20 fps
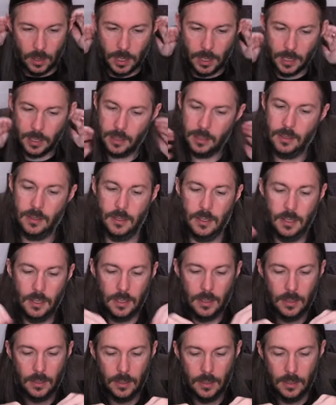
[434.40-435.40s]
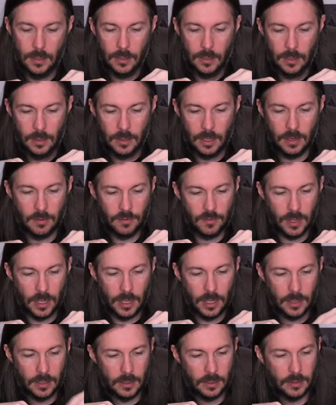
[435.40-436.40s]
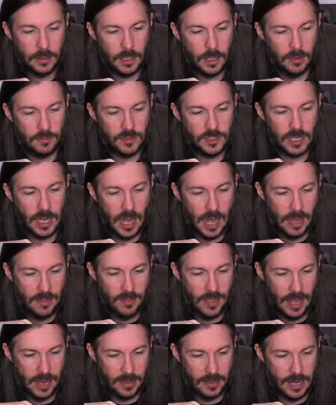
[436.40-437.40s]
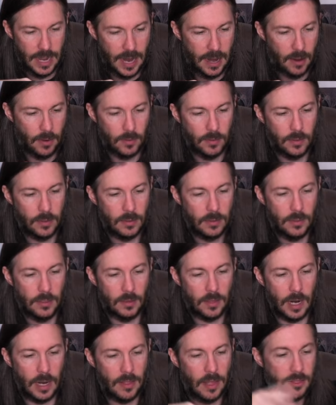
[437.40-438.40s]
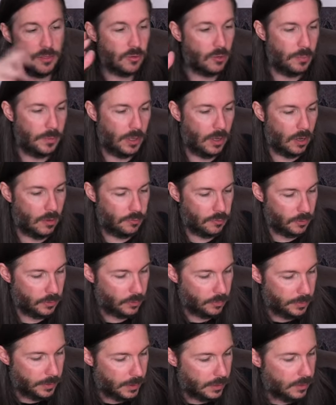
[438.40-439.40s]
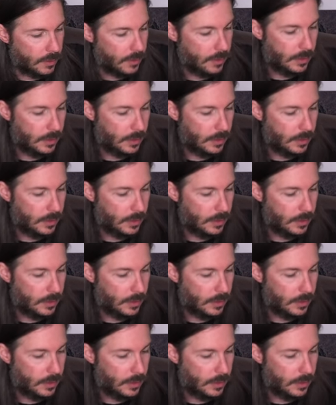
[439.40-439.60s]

uh, they've uh, kind of tied that down. Okay, that threw me off a little bit.